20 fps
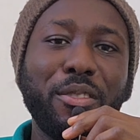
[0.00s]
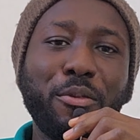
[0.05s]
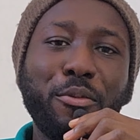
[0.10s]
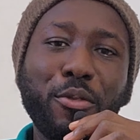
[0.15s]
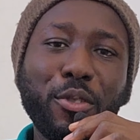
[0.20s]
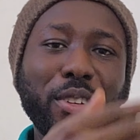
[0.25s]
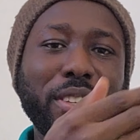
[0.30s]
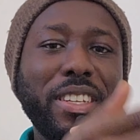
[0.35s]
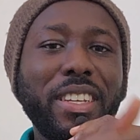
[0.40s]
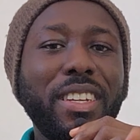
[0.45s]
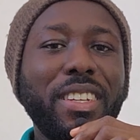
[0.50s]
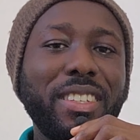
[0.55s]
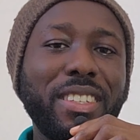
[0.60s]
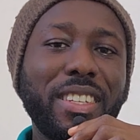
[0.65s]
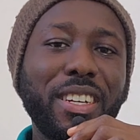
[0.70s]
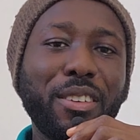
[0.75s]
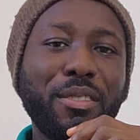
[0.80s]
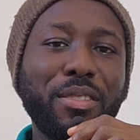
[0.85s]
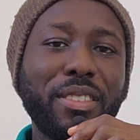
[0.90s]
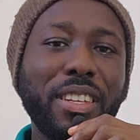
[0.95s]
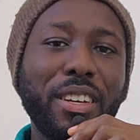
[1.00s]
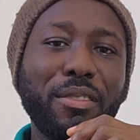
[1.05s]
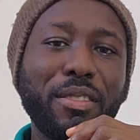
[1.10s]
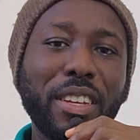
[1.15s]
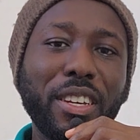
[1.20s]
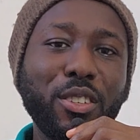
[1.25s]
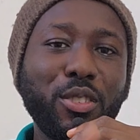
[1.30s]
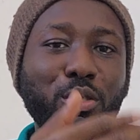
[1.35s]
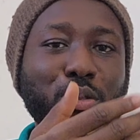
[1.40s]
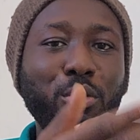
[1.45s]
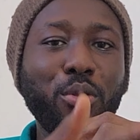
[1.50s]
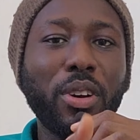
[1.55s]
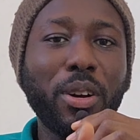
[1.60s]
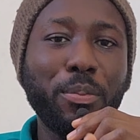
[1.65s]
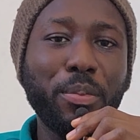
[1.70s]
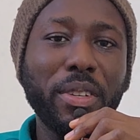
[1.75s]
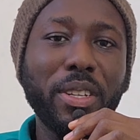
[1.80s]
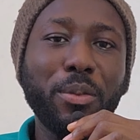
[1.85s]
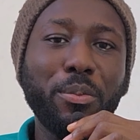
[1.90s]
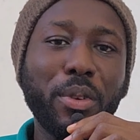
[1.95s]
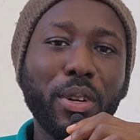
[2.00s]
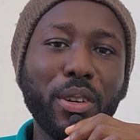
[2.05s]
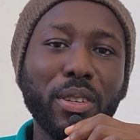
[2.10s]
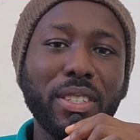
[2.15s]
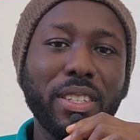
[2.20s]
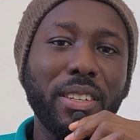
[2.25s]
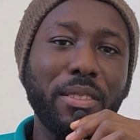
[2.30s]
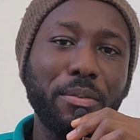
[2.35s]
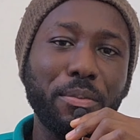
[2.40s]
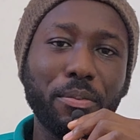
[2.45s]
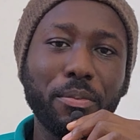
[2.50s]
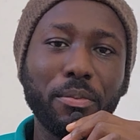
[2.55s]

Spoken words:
front-end stuff that show up in the browser.